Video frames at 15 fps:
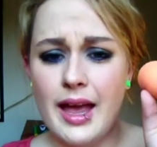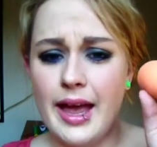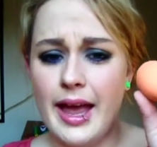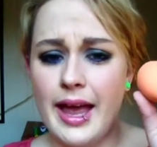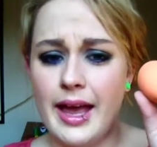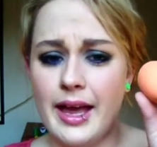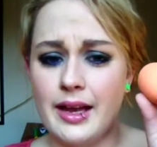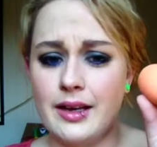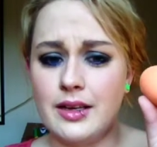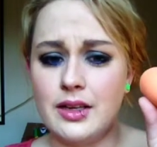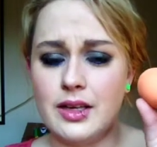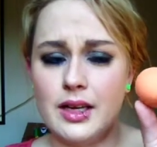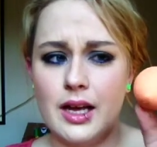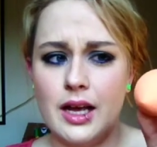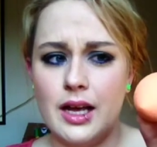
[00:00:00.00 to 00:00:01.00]
And
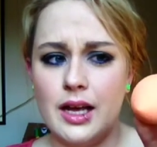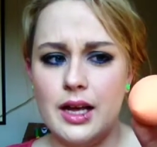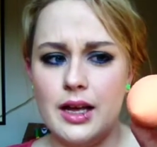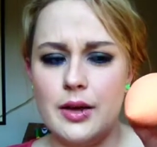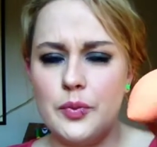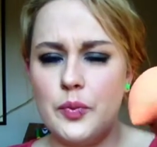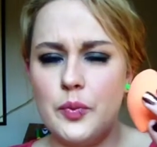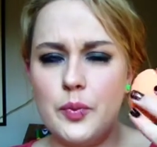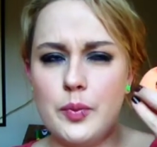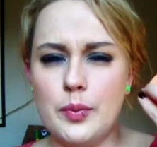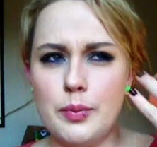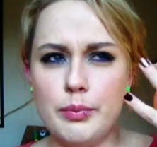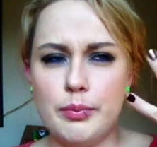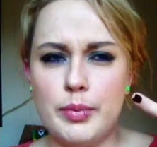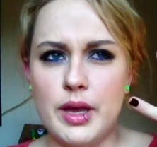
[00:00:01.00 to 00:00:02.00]

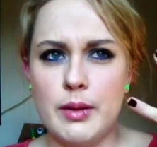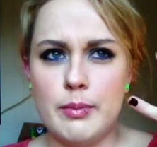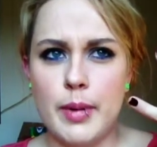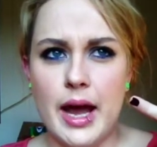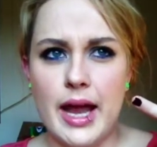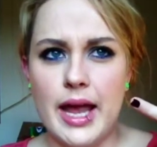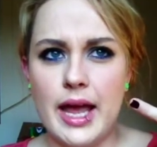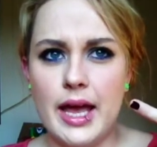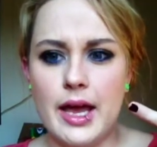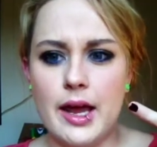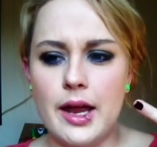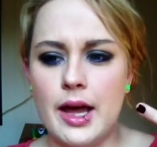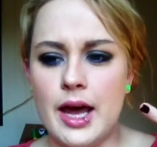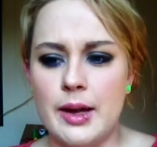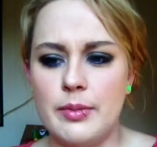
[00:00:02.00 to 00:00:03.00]
in my head,
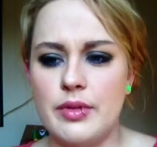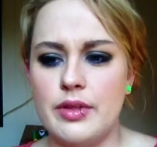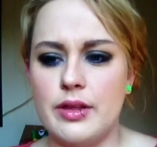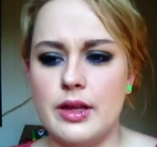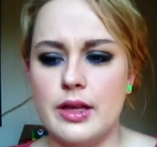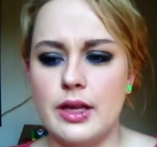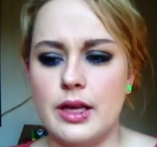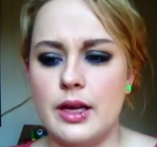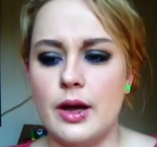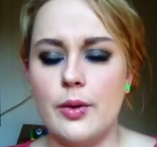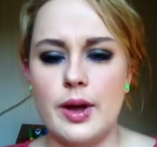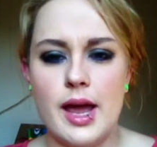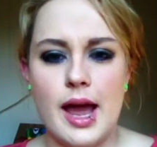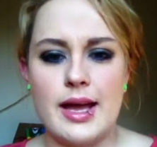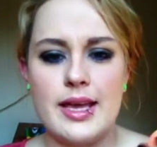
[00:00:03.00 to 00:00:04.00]
I'm thinking,
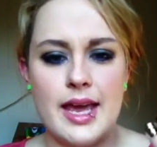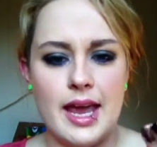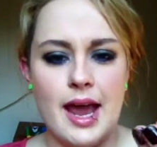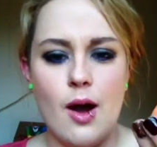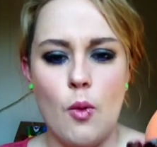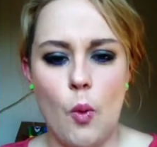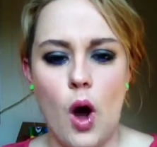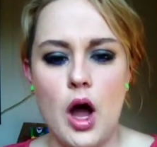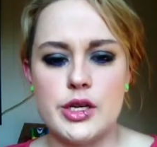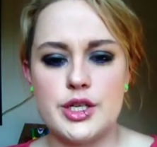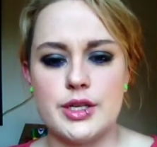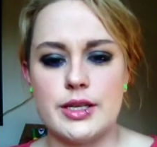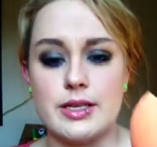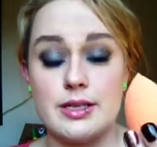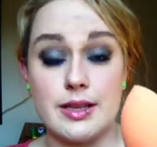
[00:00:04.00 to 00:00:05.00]
okay, I can't wash
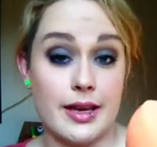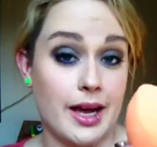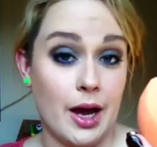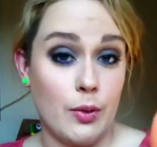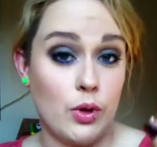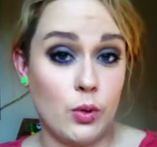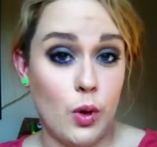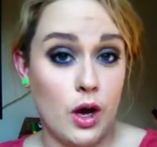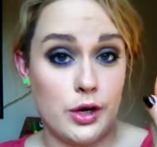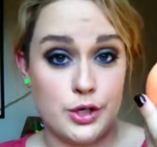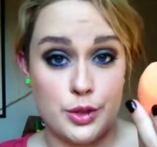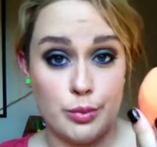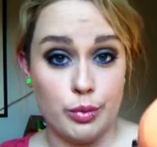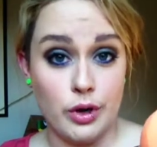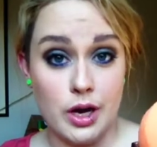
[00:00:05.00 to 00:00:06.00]
this like I would wash a
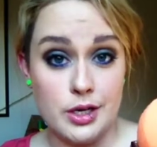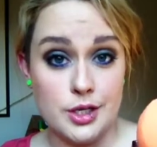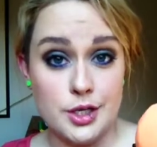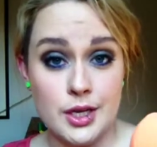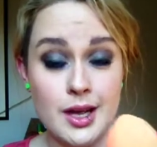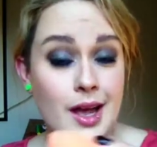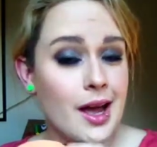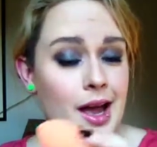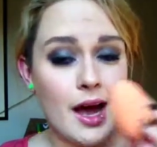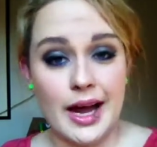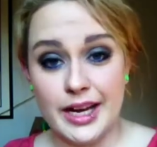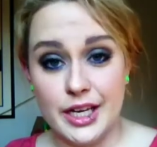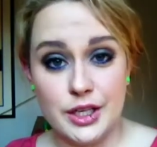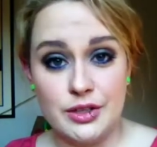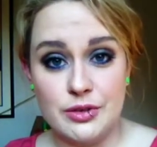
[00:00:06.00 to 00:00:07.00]
brush. I
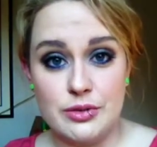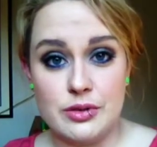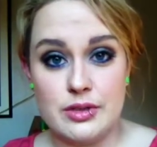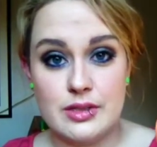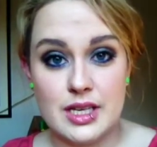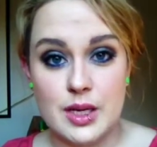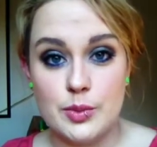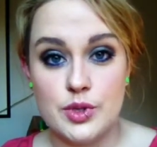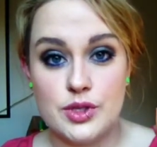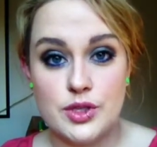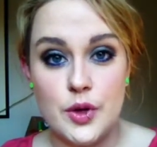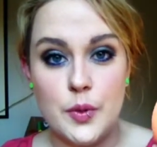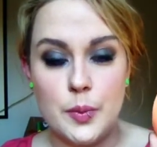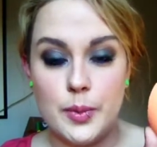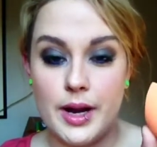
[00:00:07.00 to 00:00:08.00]
can use the same
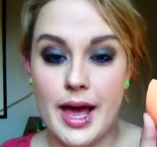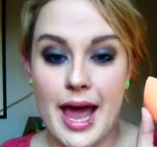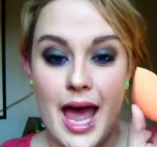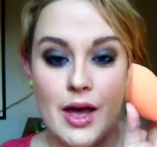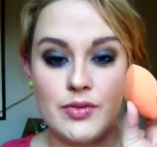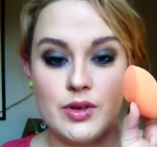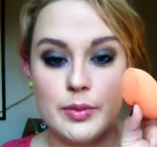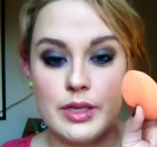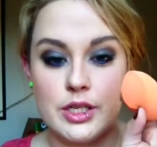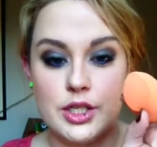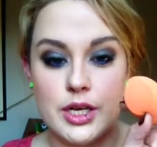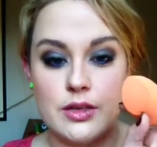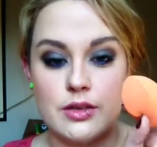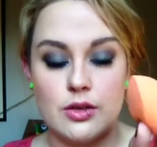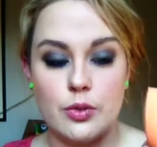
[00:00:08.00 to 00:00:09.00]
soap, but I have to be
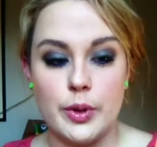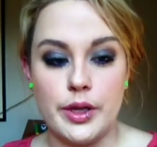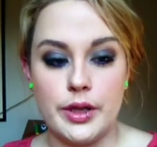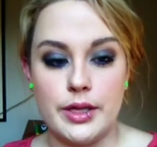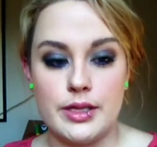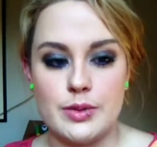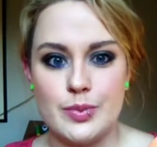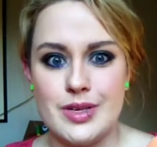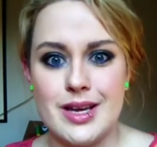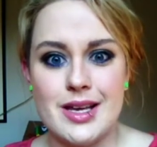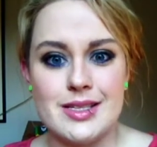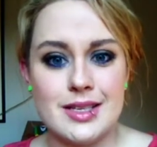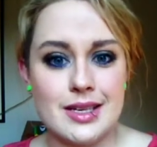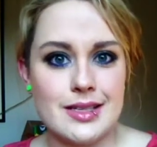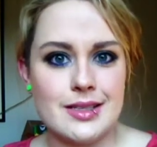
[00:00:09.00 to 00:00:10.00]
gentle with this because
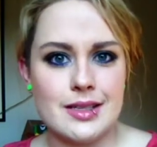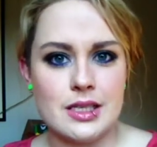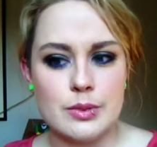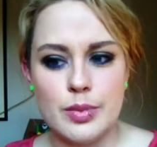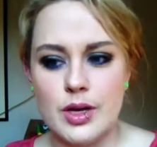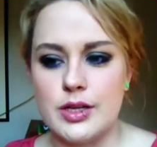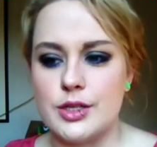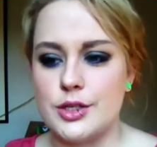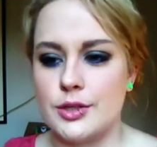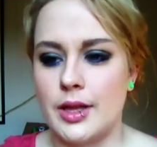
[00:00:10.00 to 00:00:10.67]
it is a sponge.